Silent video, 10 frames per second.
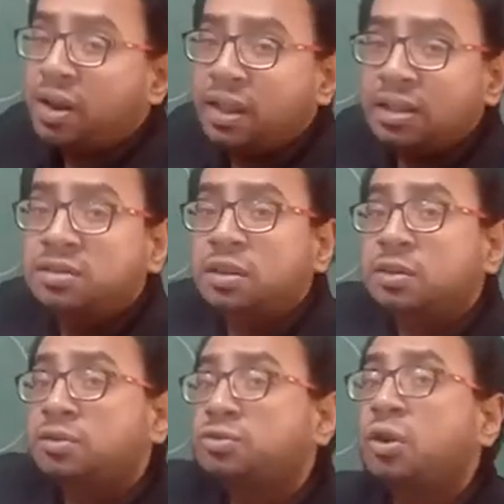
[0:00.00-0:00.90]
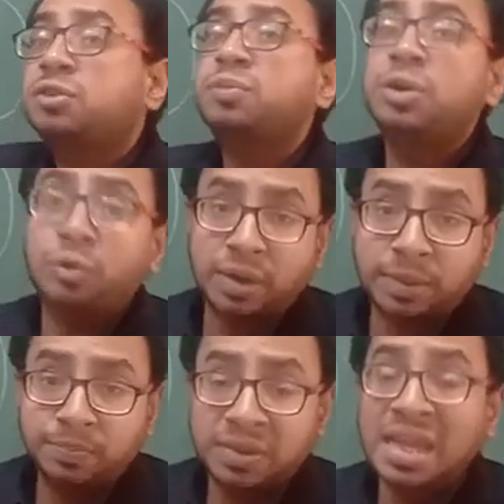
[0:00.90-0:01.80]
else, it is not
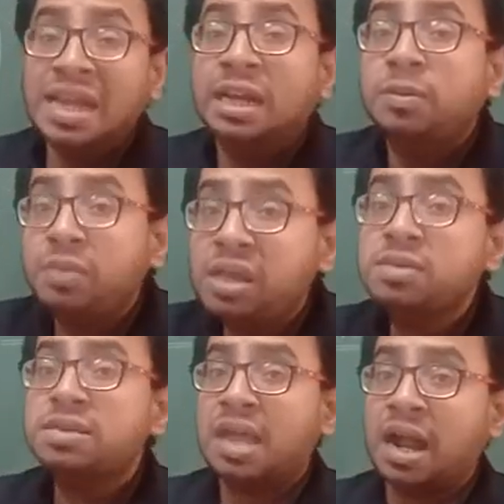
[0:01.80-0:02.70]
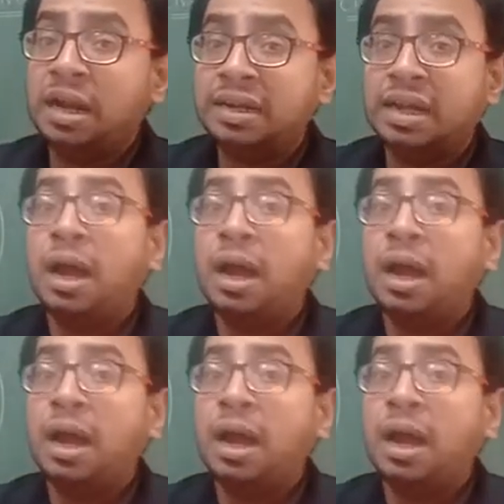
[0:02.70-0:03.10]
symmetric. It means that